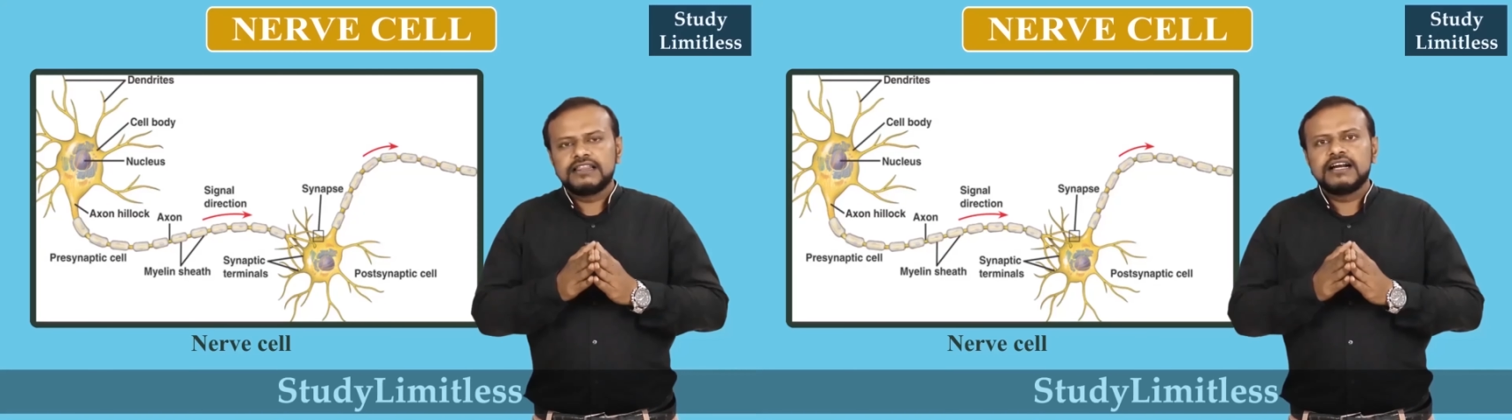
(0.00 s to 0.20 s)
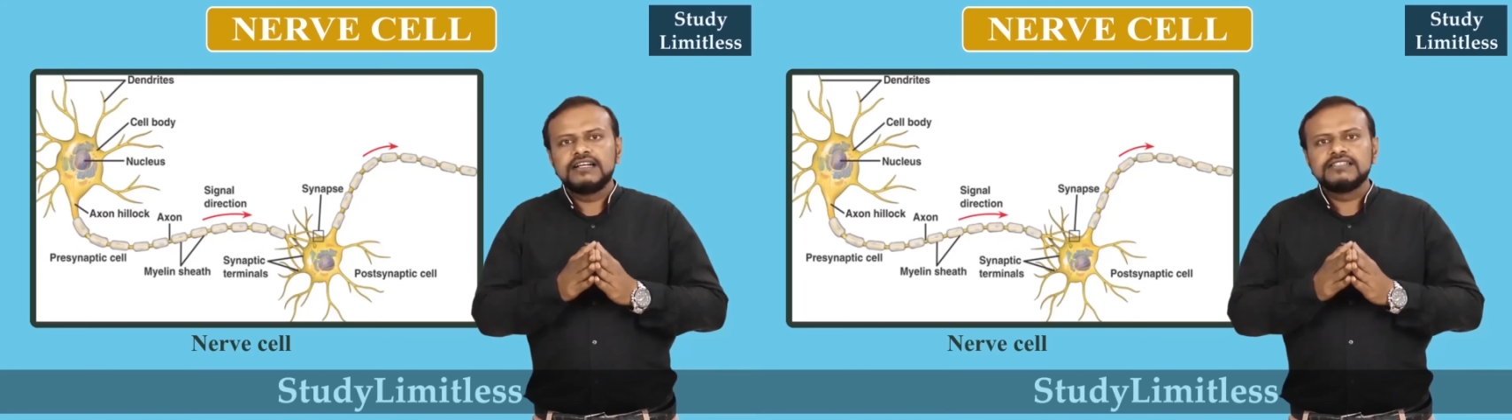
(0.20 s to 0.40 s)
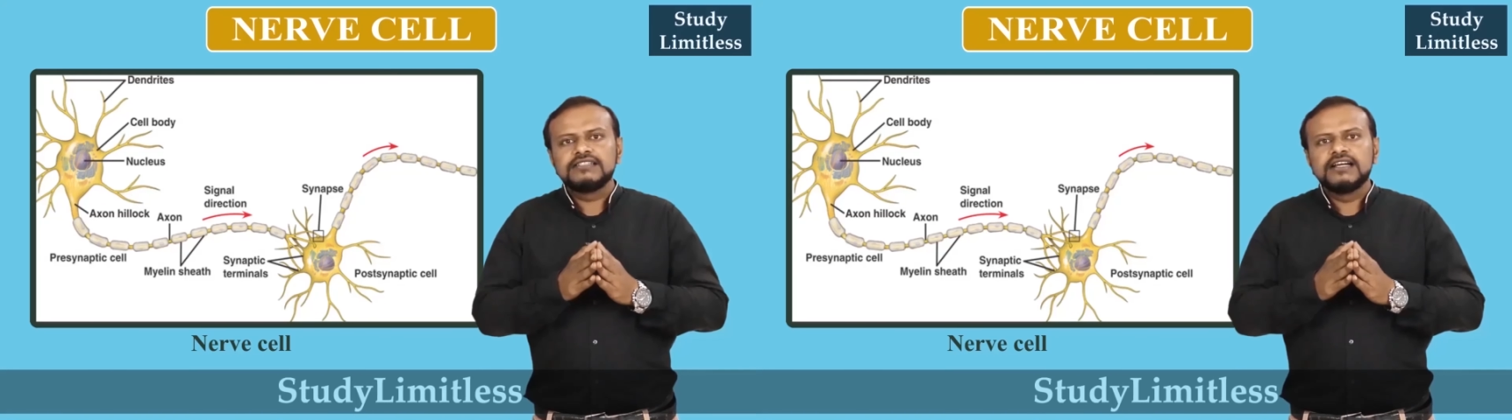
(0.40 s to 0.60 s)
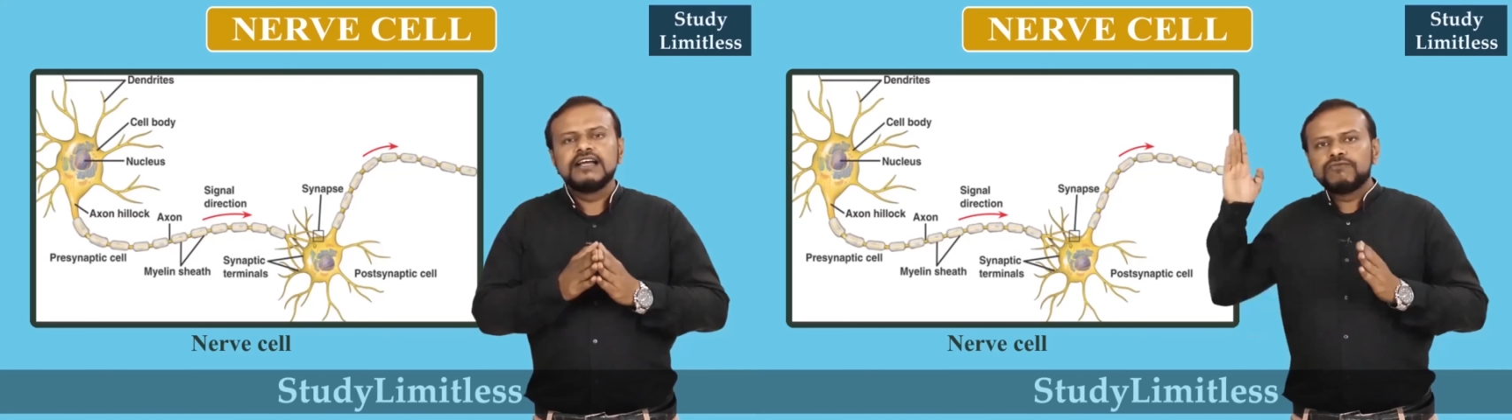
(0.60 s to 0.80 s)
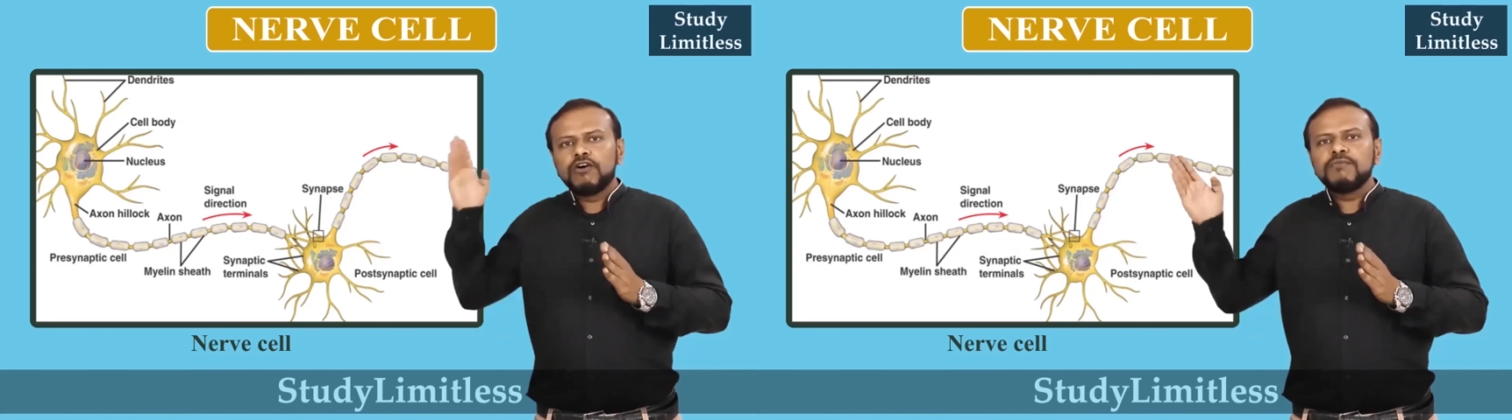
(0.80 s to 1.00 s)
That is,
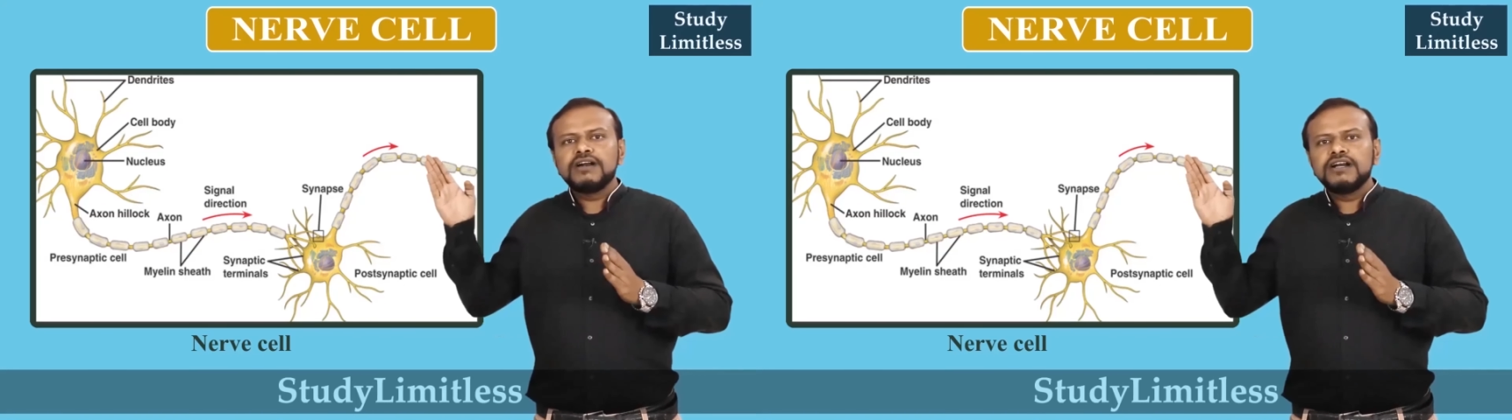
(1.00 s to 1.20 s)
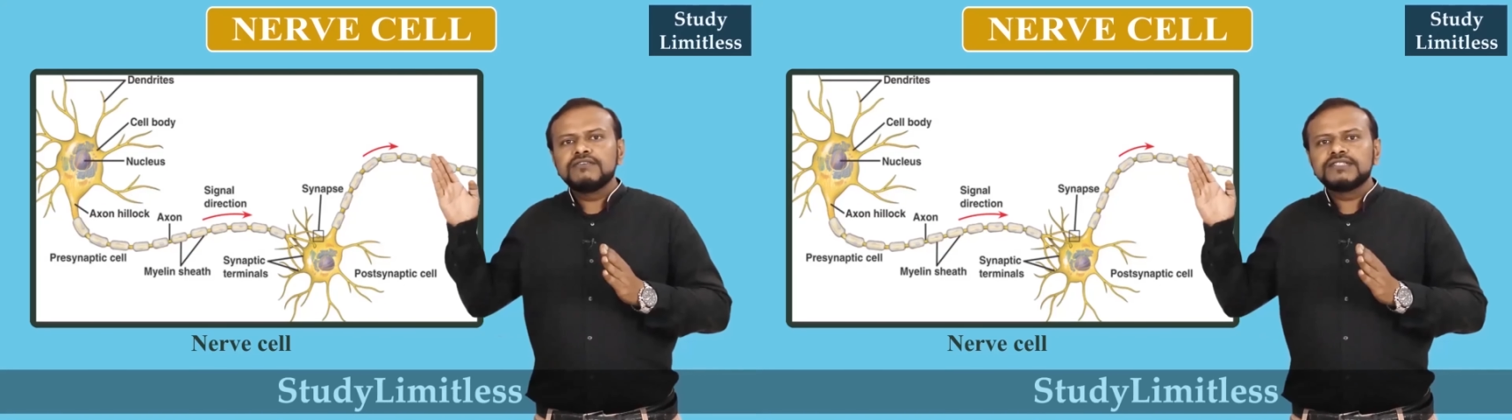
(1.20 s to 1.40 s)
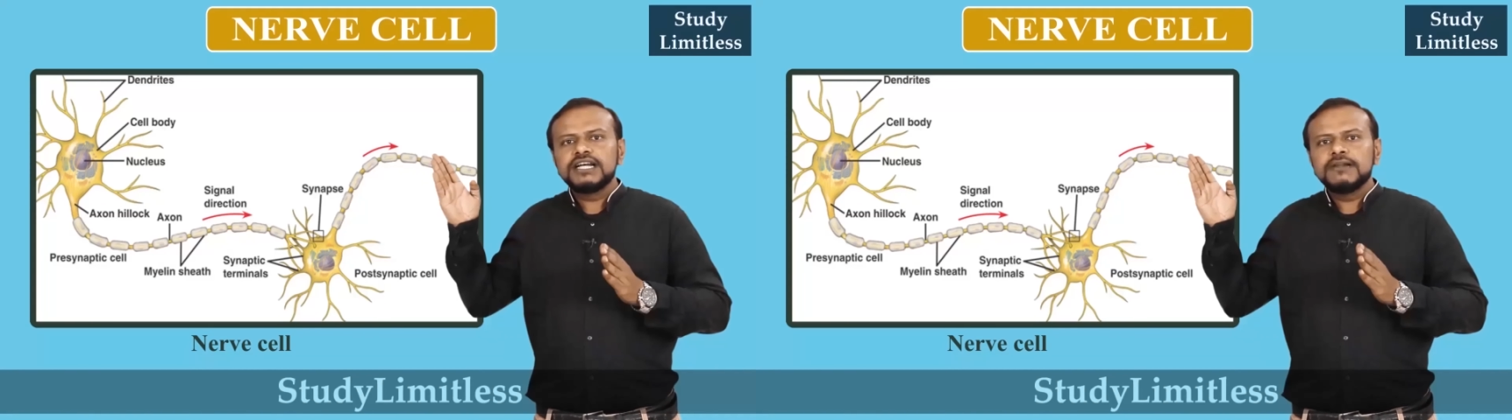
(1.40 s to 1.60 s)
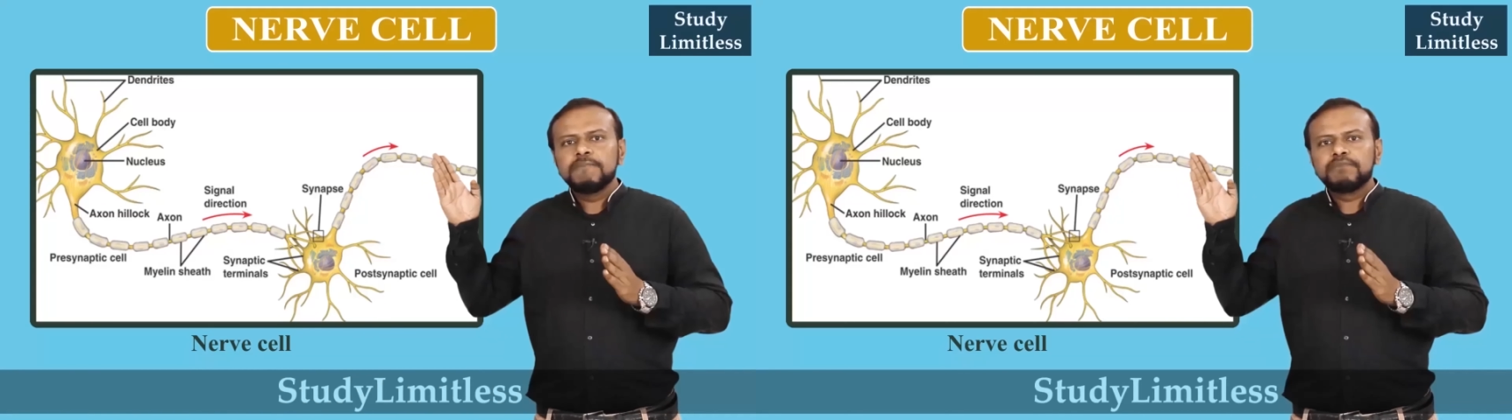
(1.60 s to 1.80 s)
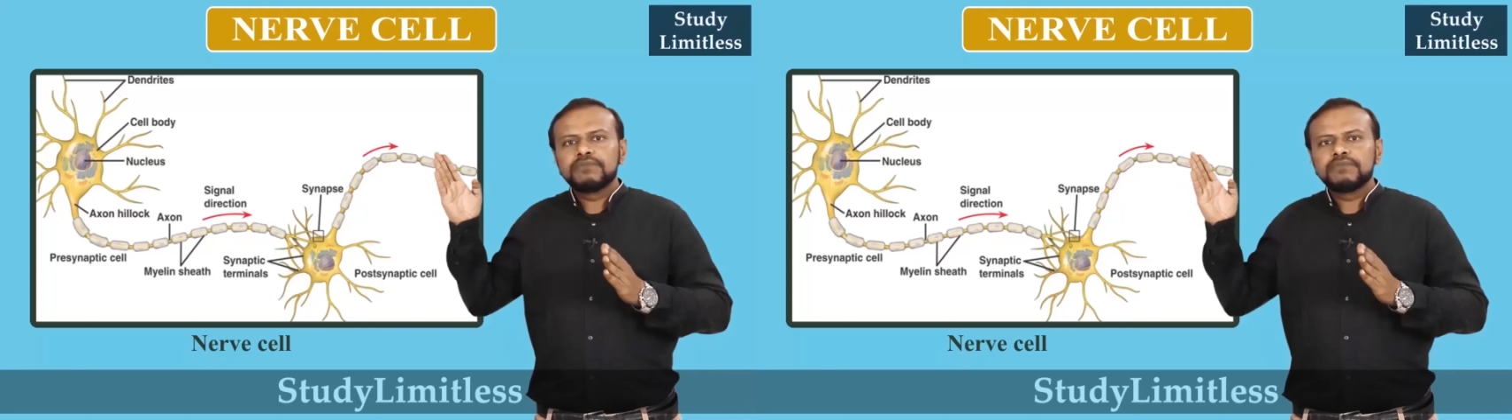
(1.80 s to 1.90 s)
form a nerve cell